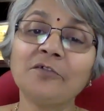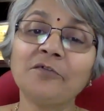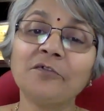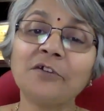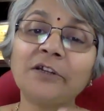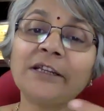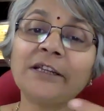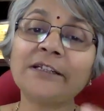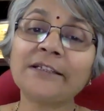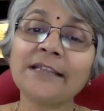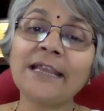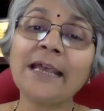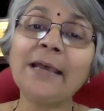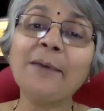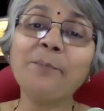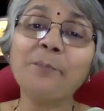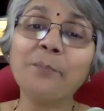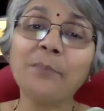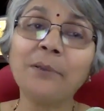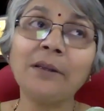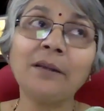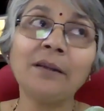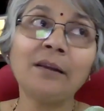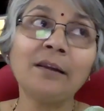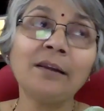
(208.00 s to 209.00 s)
For
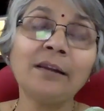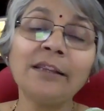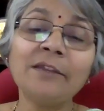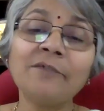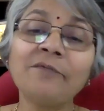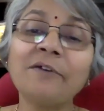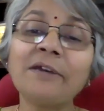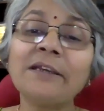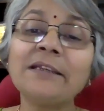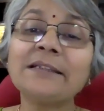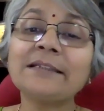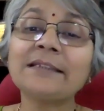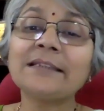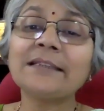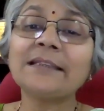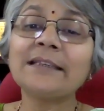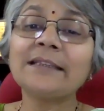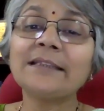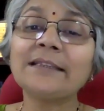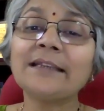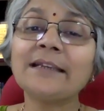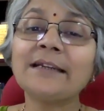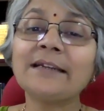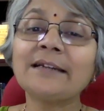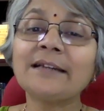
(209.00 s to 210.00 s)
example, if I say
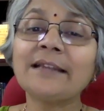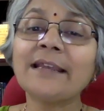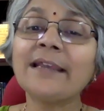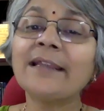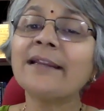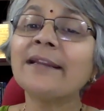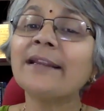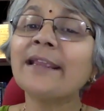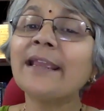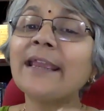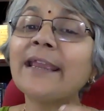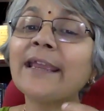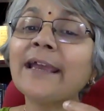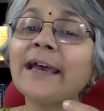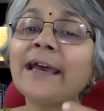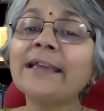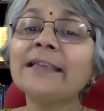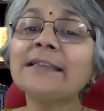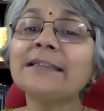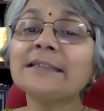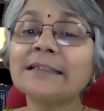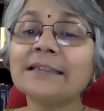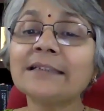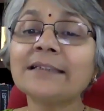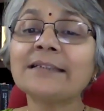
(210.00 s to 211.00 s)
that an
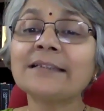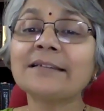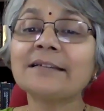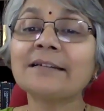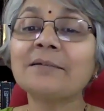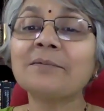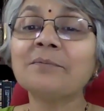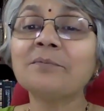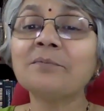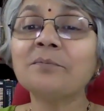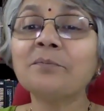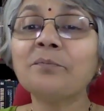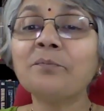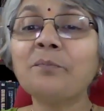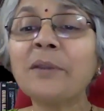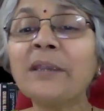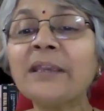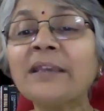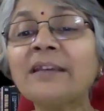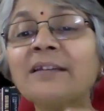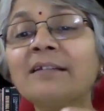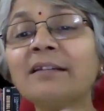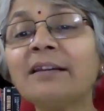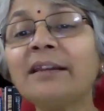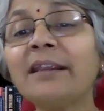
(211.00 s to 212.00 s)
AI system
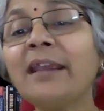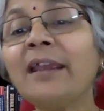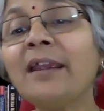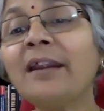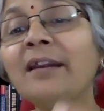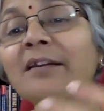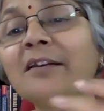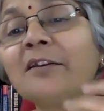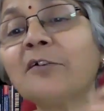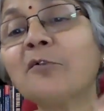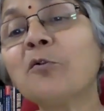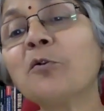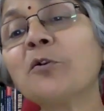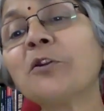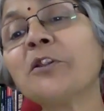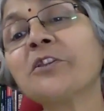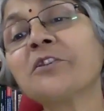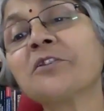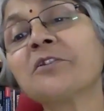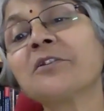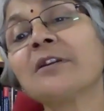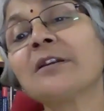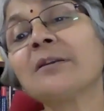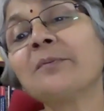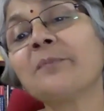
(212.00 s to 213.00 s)
may create
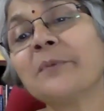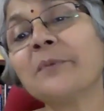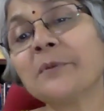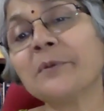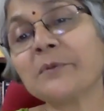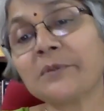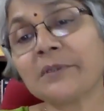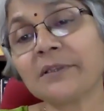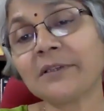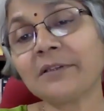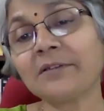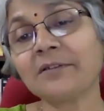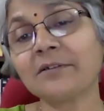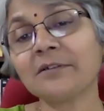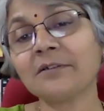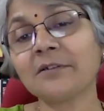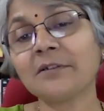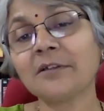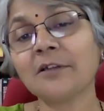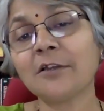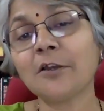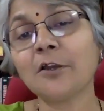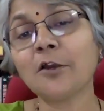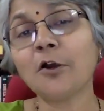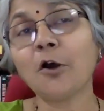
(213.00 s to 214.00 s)
original music
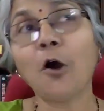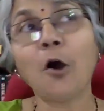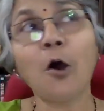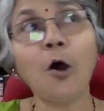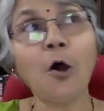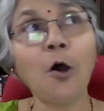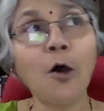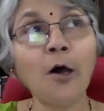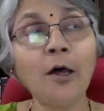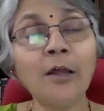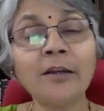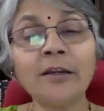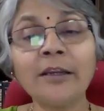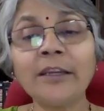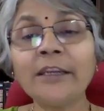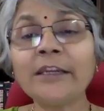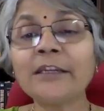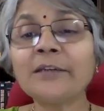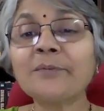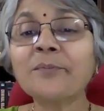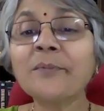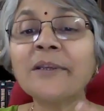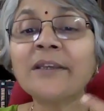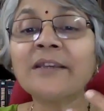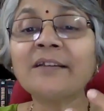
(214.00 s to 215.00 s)
or it
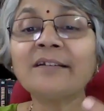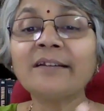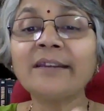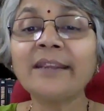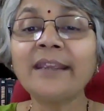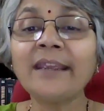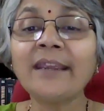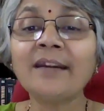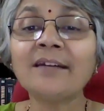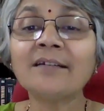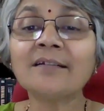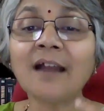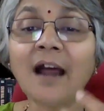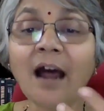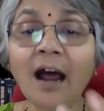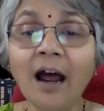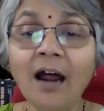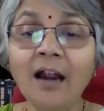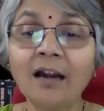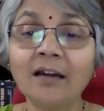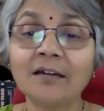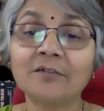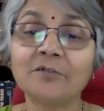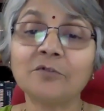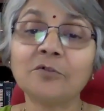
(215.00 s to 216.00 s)
may create
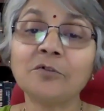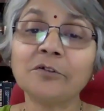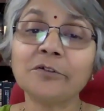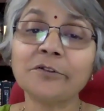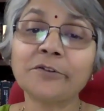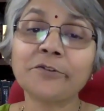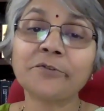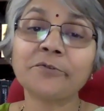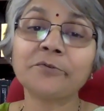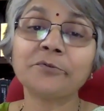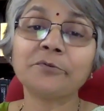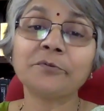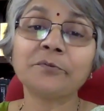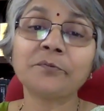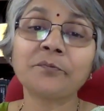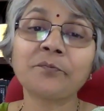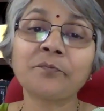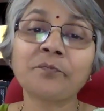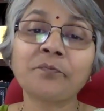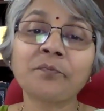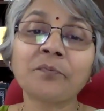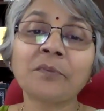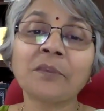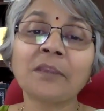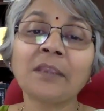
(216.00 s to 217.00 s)
art also,
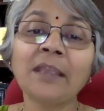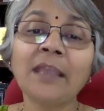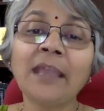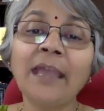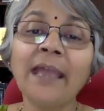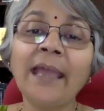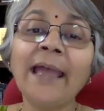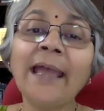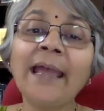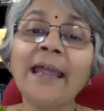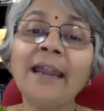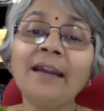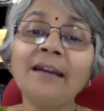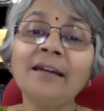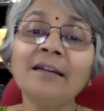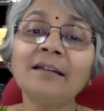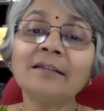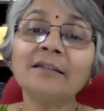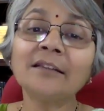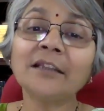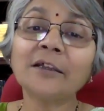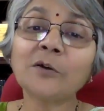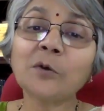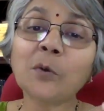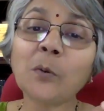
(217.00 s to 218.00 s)
and
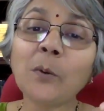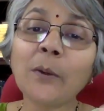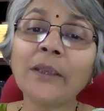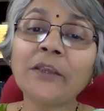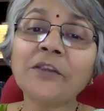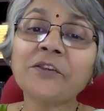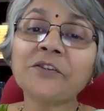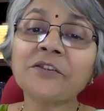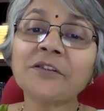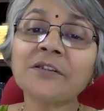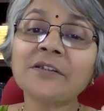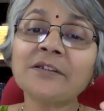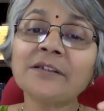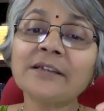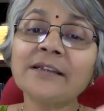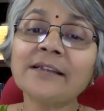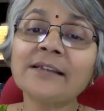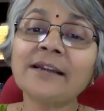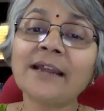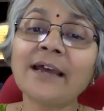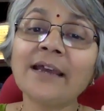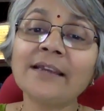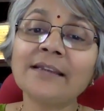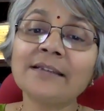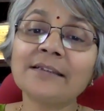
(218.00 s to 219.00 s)
the question
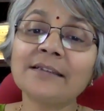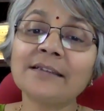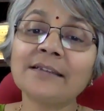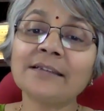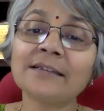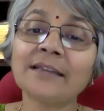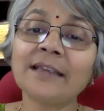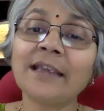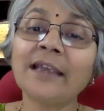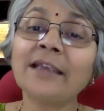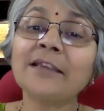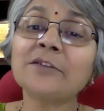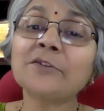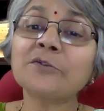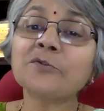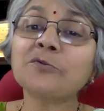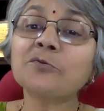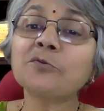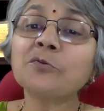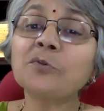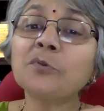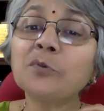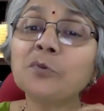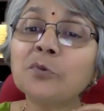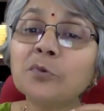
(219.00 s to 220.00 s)
arises as
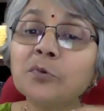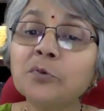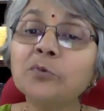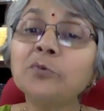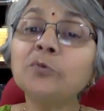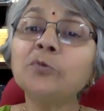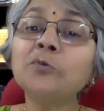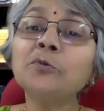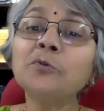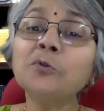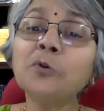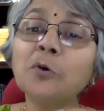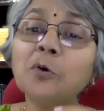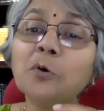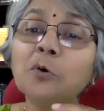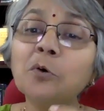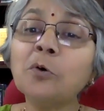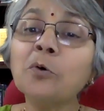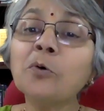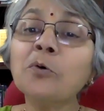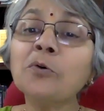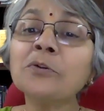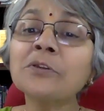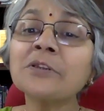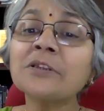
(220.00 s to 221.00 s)
to who
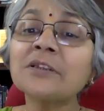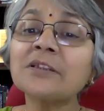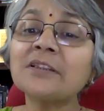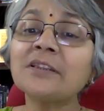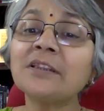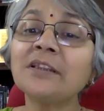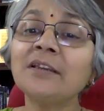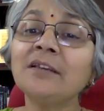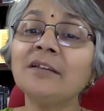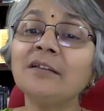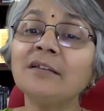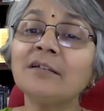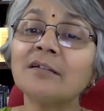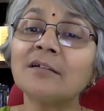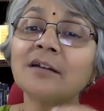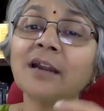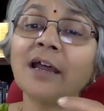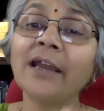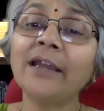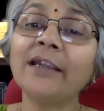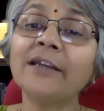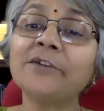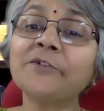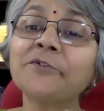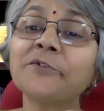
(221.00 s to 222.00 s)
owns the
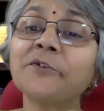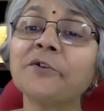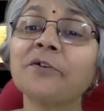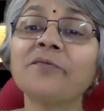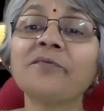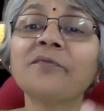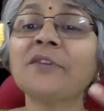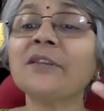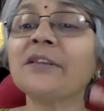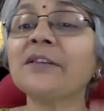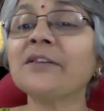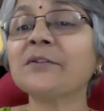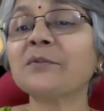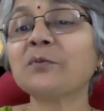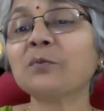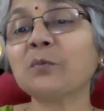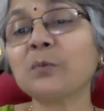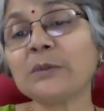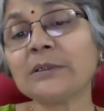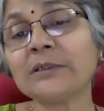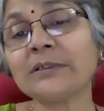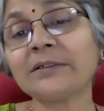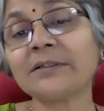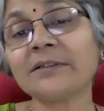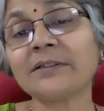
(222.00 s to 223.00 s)
rights of these
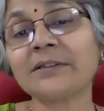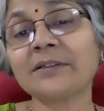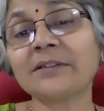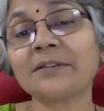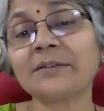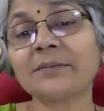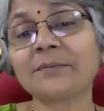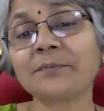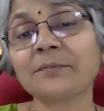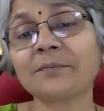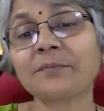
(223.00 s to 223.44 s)
works.